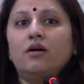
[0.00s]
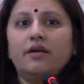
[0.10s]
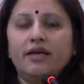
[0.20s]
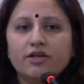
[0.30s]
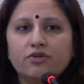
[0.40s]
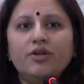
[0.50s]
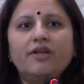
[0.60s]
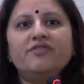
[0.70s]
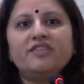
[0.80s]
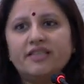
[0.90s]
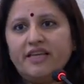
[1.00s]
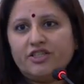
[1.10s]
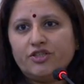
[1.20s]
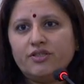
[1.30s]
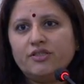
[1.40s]
including
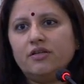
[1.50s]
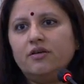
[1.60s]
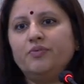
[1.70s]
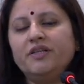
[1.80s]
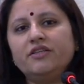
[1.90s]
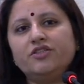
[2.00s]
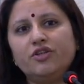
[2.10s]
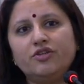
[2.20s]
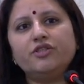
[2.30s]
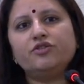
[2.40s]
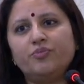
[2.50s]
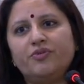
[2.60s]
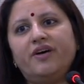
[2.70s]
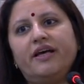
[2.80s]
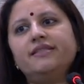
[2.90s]
visitations with the children
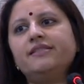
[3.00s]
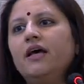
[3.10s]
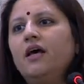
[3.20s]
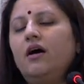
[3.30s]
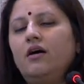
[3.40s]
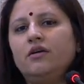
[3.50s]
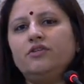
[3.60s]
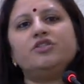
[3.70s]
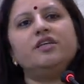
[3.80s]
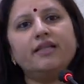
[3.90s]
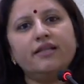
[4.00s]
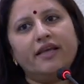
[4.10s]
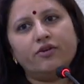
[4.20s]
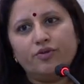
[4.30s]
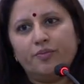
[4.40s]
supervised to see that
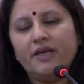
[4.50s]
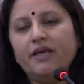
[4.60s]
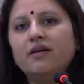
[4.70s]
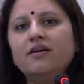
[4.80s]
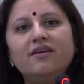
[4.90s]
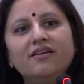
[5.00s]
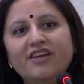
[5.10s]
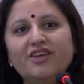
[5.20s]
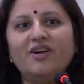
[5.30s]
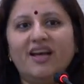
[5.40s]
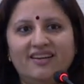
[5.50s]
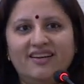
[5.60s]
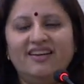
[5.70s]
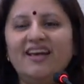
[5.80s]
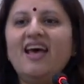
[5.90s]
they could be
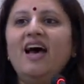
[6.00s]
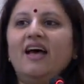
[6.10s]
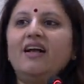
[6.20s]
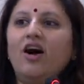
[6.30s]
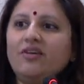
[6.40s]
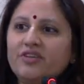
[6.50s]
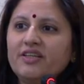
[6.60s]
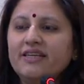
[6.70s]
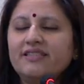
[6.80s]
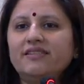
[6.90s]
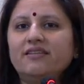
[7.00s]
reunited. And after this,